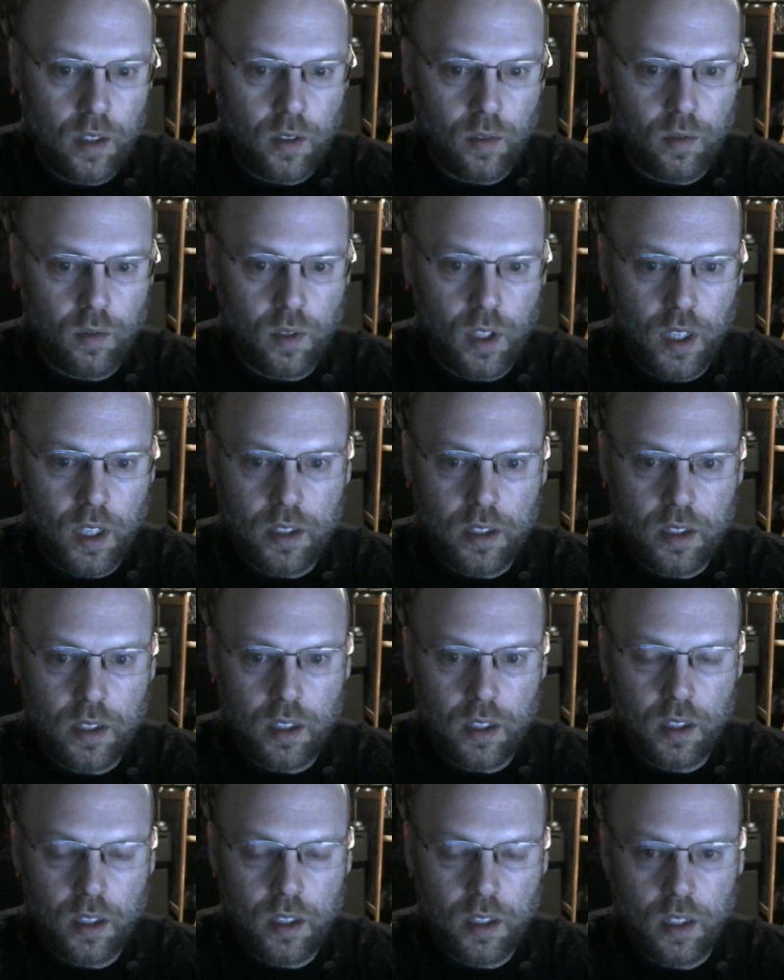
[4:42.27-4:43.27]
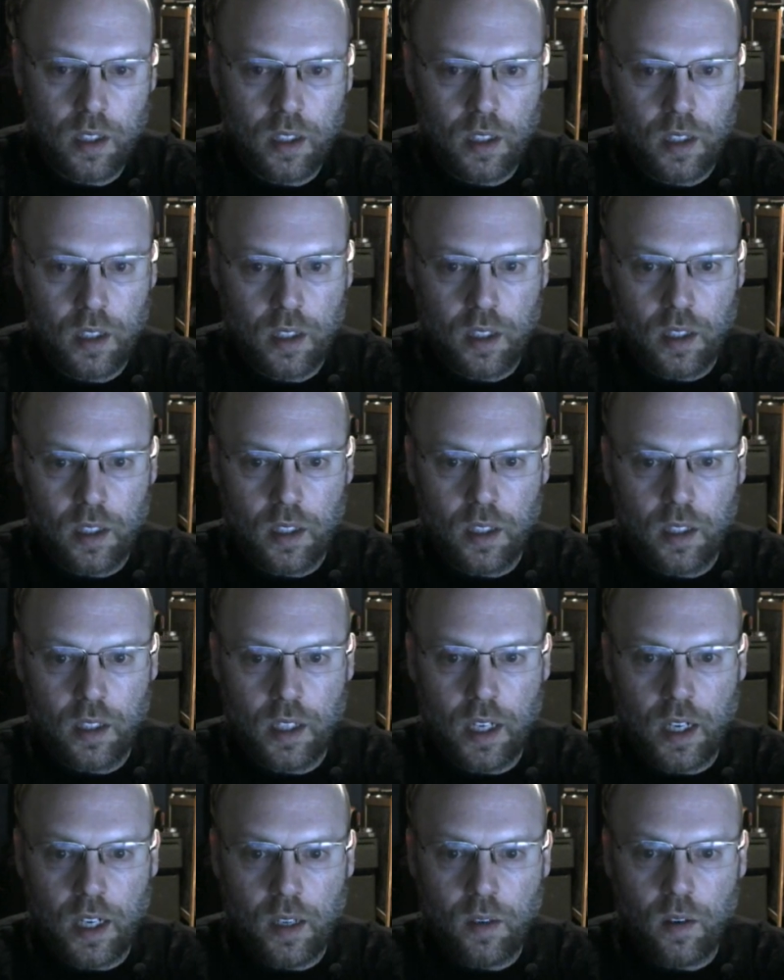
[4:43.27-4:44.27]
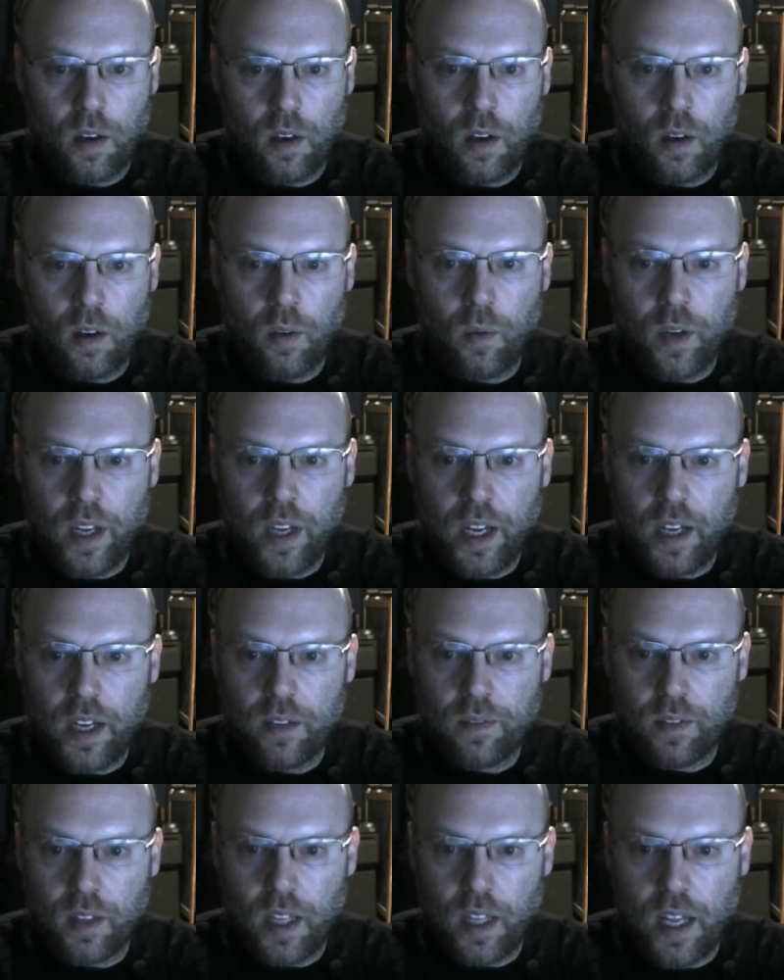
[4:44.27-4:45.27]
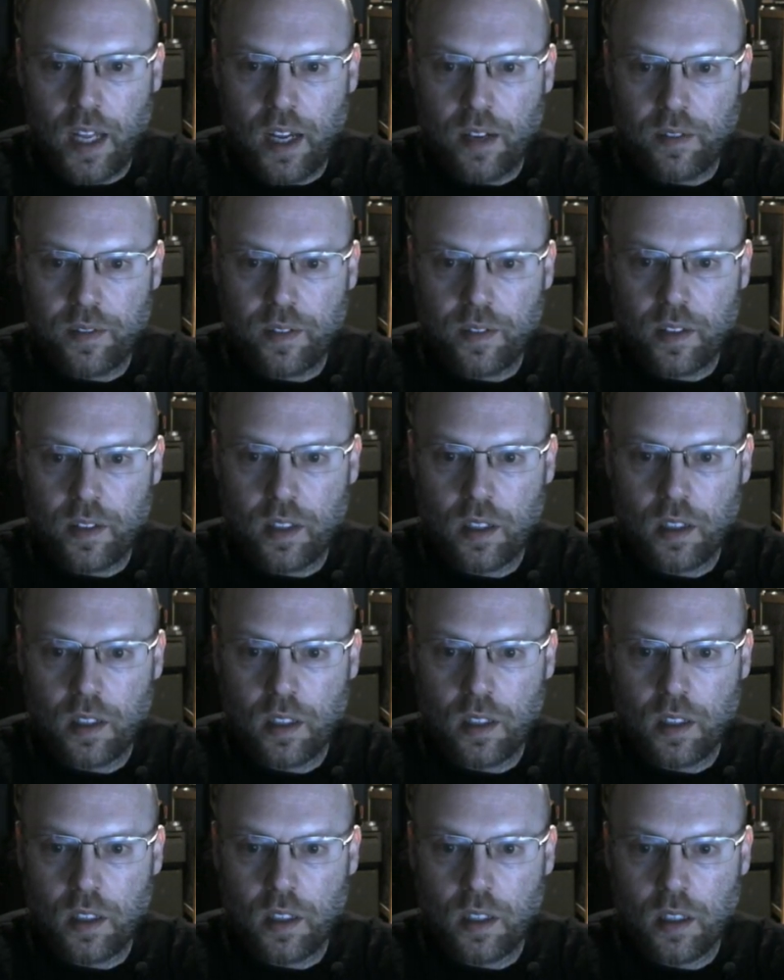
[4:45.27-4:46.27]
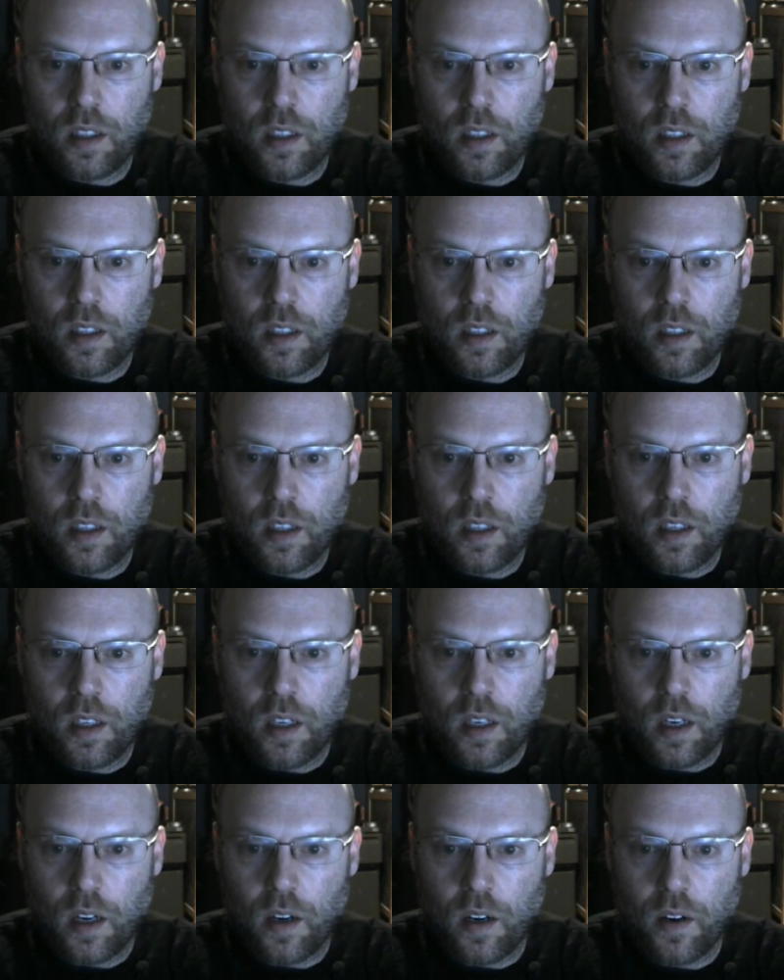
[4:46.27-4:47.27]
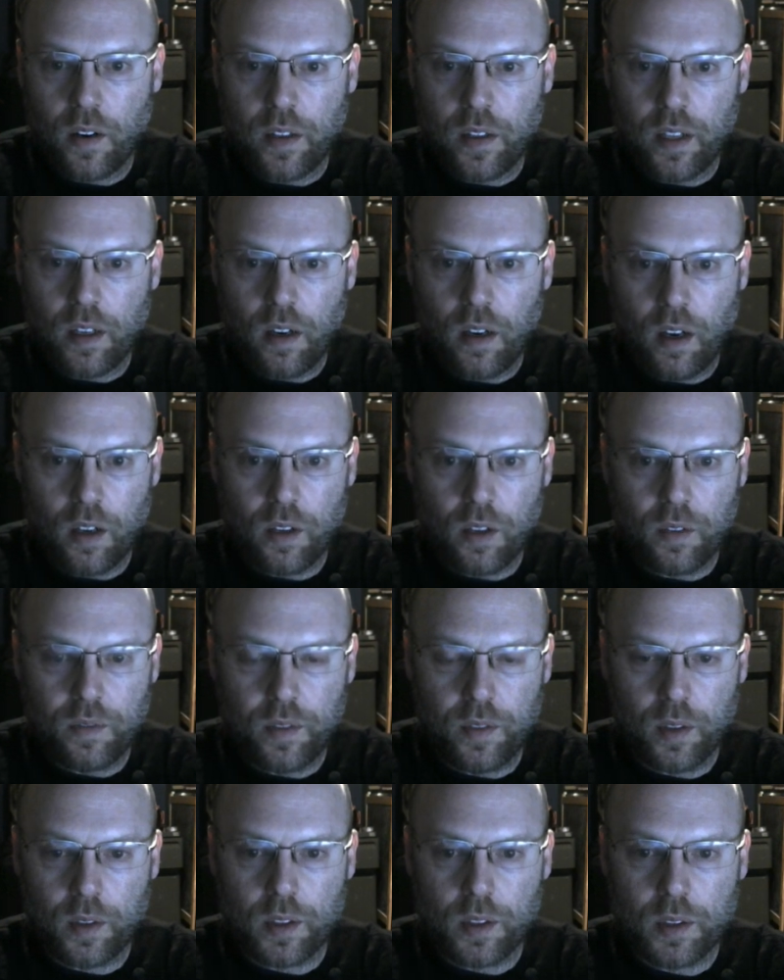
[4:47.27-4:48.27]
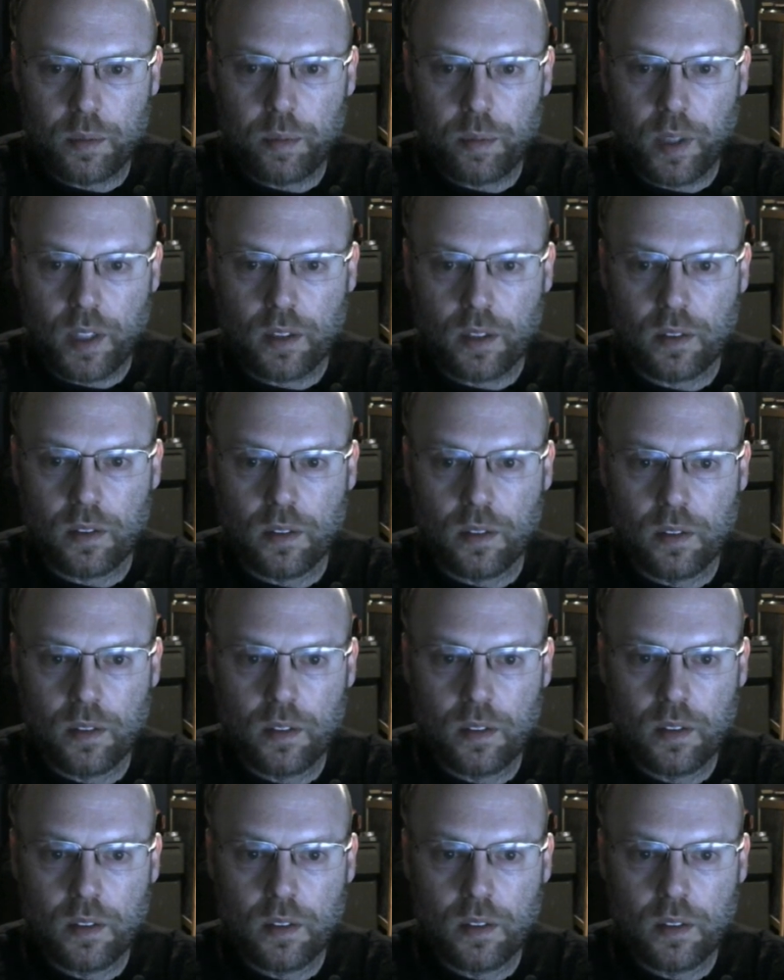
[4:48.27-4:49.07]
Run it, and now all we have left are the autofocus pixels.